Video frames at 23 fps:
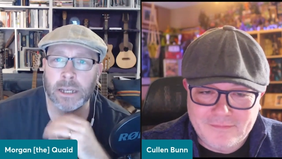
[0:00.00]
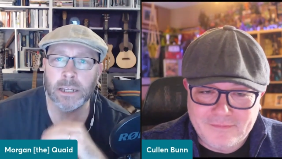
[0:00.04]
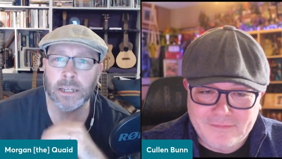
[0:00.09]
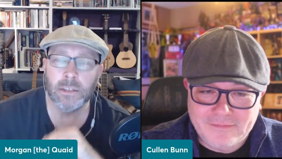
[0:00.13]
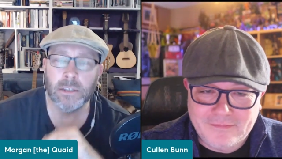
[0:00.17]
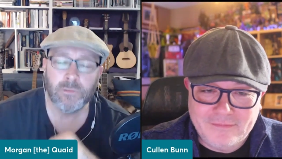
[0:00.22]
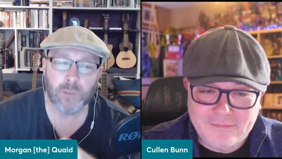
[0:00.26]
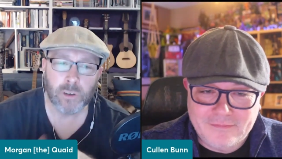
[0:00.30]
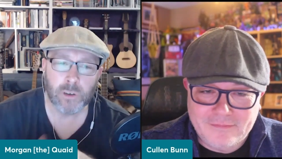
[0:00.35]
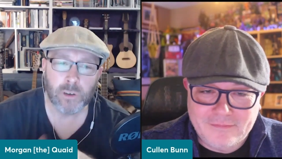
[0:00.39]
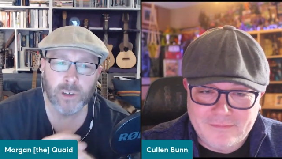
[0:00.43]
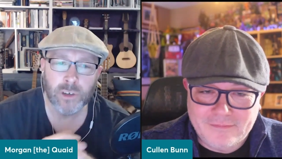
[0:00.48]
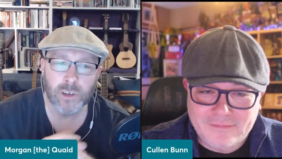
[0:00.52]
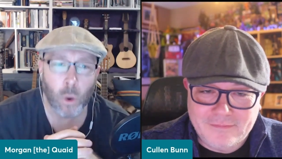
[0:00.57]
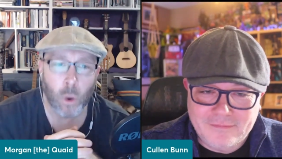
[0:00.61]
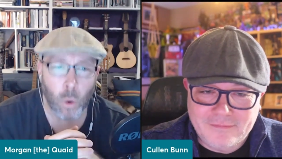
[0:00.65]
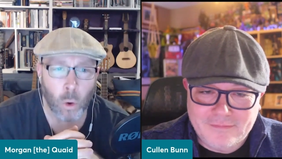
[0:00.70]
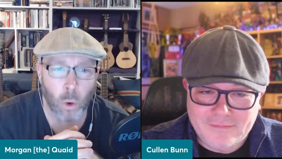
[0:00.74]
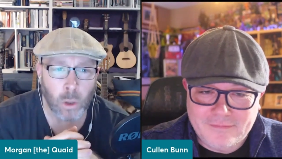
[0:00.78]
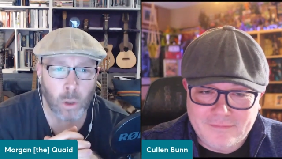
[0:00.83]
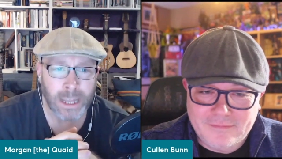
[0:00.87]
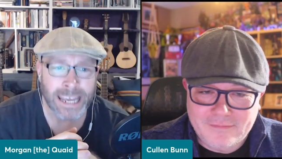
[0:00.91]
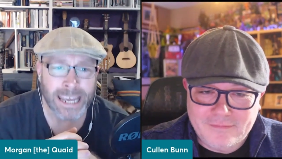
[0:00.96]
Speaker 1: In the future,
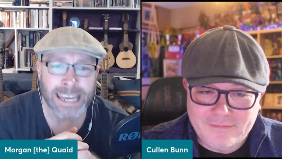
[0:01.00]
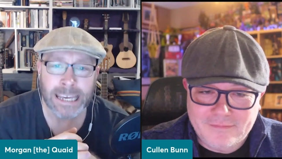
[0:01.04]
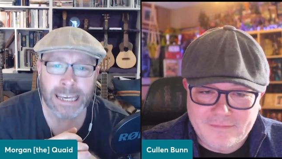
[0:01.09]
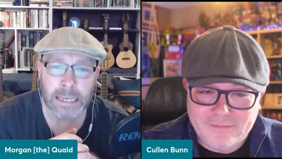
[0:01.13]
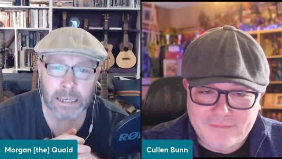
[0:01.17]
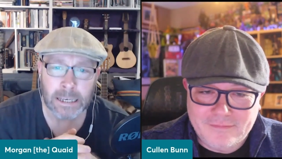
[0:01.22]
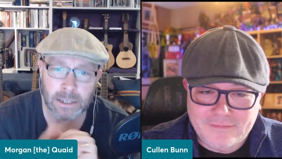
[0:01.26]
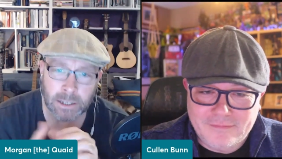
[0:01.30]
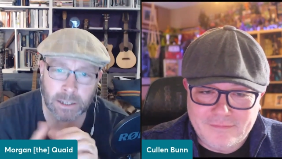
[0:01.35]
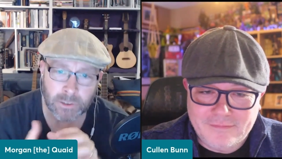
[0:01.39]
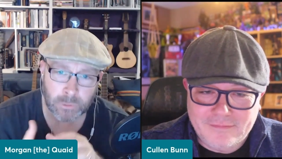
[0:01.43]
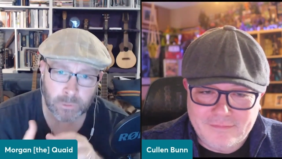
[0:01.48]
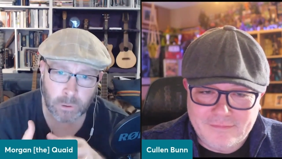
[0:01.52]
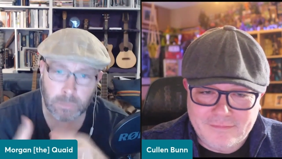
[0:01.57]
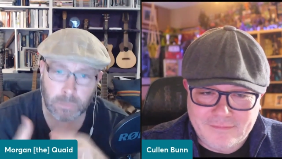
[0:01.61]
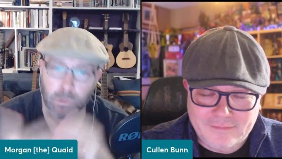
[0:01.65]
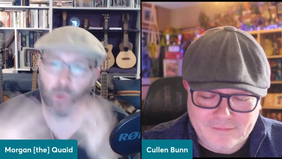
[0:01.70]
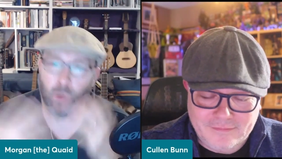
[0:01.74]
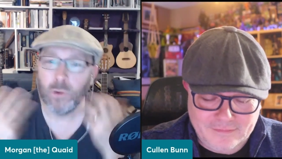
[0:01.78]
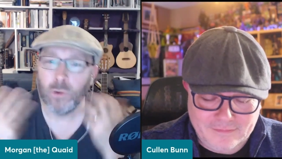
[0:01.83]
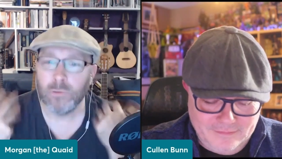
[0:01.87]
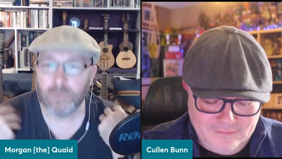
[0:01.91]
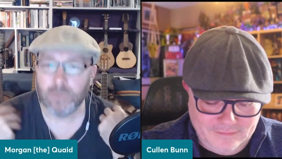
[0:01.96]
all ink is
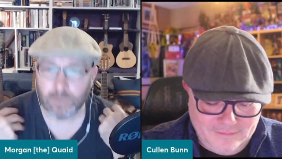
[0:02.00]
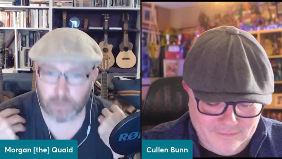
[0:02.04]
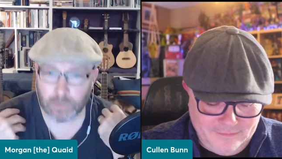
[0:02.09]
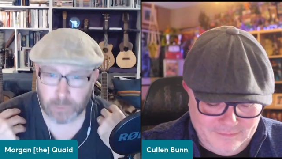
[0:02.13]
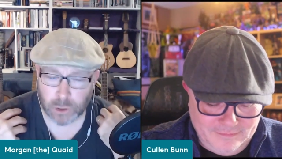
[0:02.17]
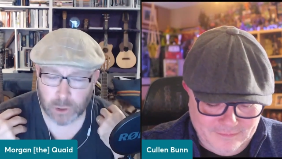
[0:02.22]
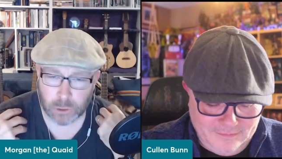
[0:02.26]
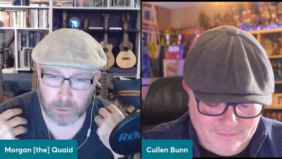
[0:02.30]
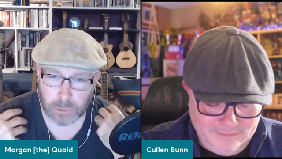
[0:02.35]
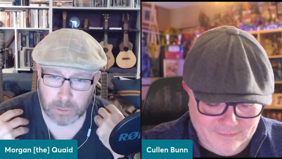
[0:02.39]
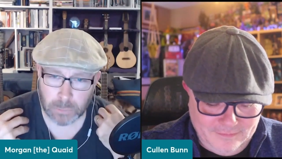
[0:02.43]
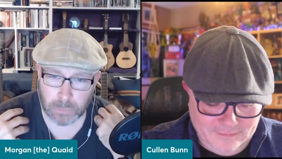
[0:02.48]
removed from human